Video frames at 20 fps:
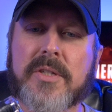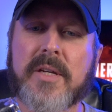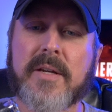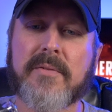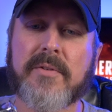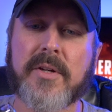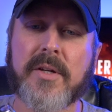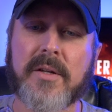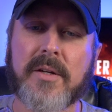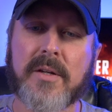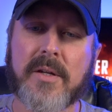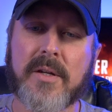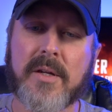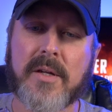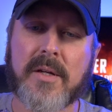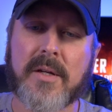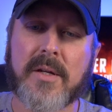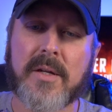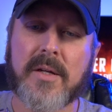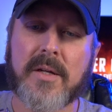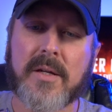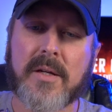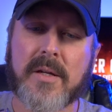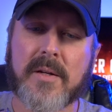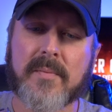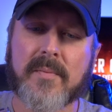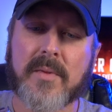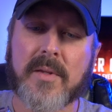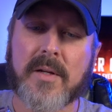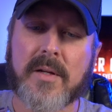give it
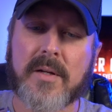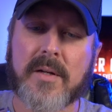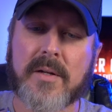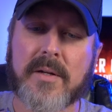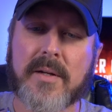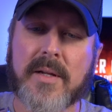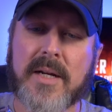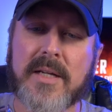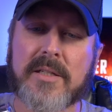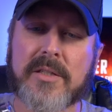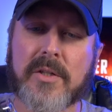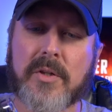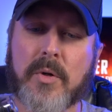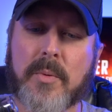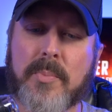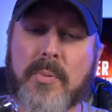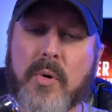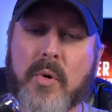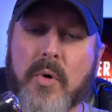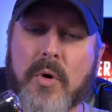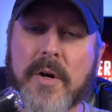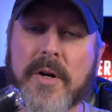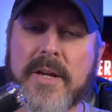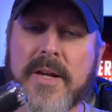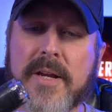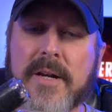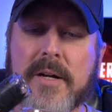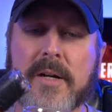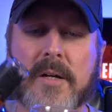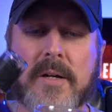a nice little pour
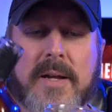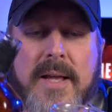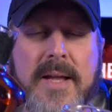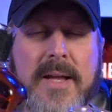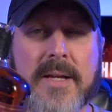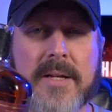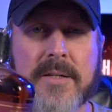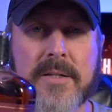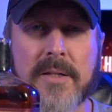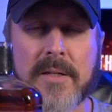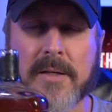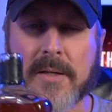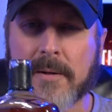here, and